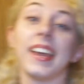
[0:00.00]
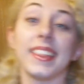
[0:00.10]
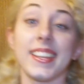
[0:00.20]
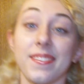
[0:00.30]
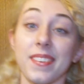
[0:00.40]

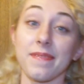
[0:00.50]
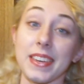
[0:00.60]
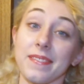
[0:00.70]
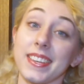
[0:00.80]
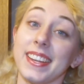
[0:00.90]
That's my
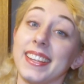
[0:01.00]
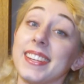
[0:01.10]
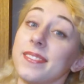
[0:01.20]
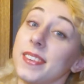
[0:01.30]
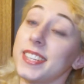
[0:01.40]
baby.
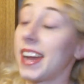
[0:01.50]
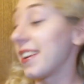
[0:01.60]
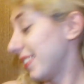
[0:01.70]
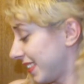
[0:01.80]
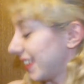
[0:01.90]
That's my
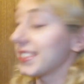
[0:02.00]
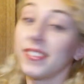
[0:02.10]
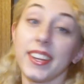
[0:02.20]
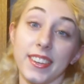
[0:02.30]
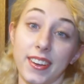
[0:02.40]
child. That is
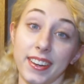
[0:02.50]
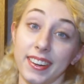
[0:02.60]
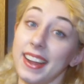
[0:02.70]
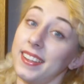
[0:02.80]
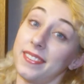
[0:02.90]
my daughter.
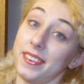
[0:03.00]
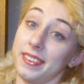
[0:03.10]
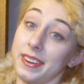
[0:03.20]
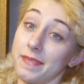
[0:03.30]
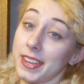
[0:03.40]
I love her
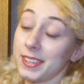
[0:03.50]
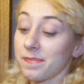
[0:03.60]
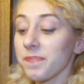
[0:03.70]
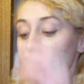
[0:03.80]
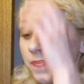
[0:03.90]
very much.
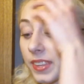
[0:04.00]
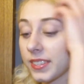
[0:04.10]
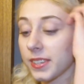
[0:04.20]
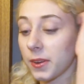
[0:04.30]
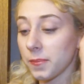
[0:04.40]

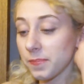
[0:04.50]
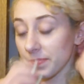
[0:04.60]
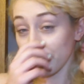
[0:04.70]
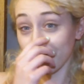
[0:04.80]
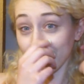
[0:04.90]
So,
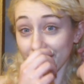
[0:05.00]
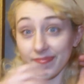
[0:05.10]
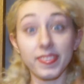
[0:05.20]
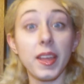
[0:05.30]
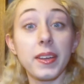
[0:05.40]

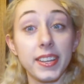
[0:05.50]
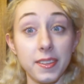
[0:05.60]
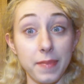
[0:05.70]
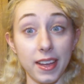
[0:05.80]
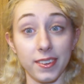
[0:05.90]

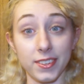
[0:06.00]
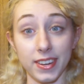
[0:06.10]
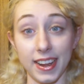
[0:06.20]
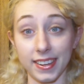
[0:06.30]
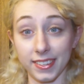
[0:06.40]
getting back on
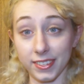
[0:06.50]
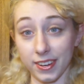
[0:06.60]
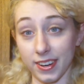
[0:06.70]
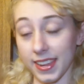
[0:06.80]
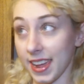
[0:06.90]
track.
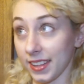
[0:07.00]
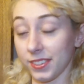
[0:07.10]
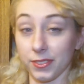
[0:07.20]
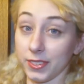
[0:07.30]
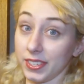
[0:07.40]
Sorry, cats
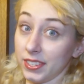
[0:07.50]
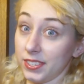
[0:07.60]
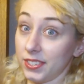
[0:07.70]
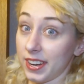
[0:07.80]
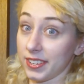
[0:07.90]
are always such a
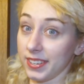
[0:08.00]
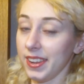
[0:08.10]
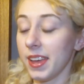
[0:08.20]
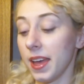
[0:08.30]
distraction.